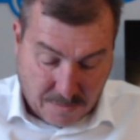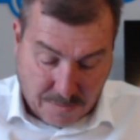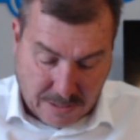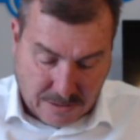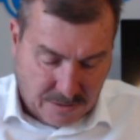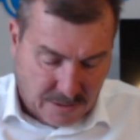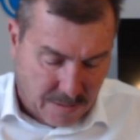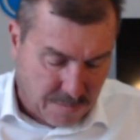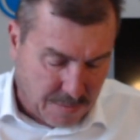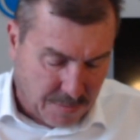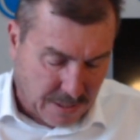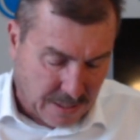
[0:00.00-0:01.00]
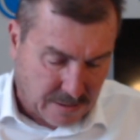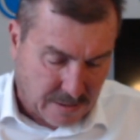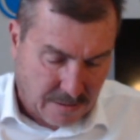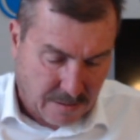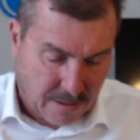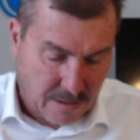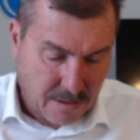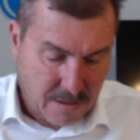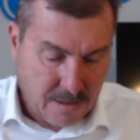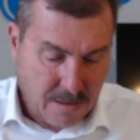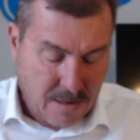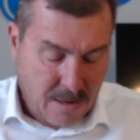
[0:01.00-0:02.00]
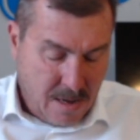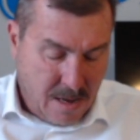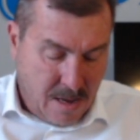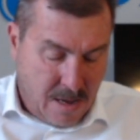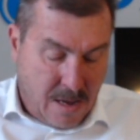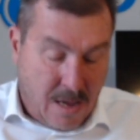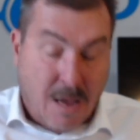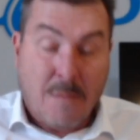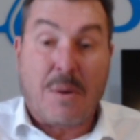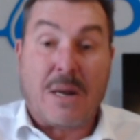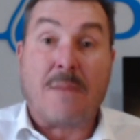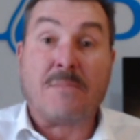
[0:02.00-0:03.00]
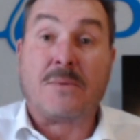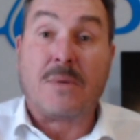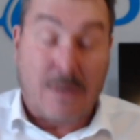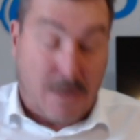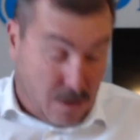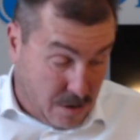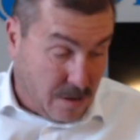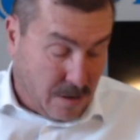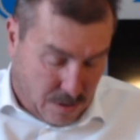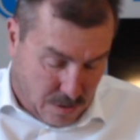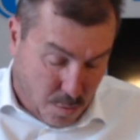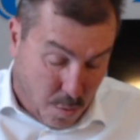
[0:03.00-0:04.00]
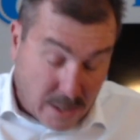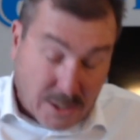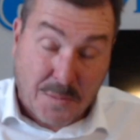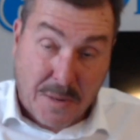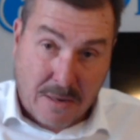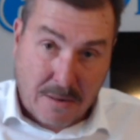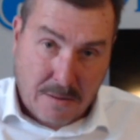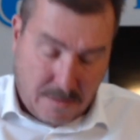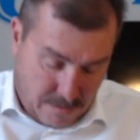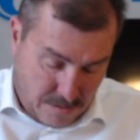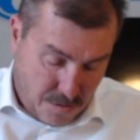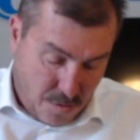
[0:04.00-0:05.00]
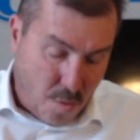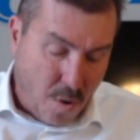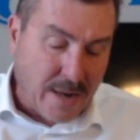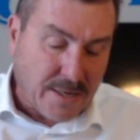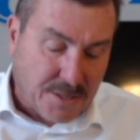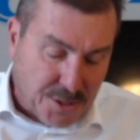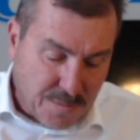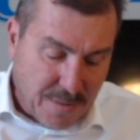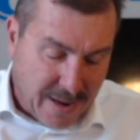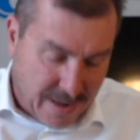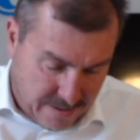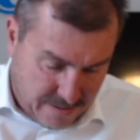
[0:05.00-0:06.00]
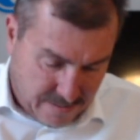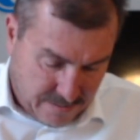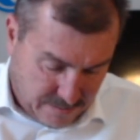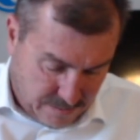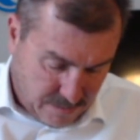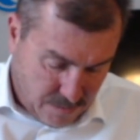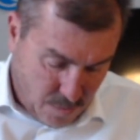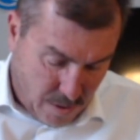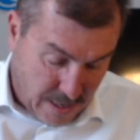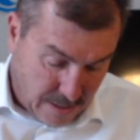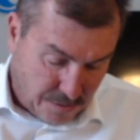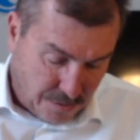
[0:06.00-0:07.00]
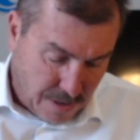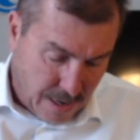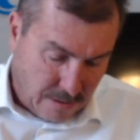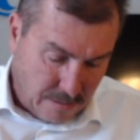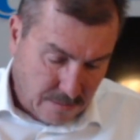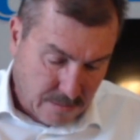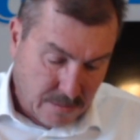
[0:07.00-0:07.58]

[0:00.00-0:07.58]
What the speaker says: Compared to some people, that's nothing. But I'm, watch me. Watch me what I do now.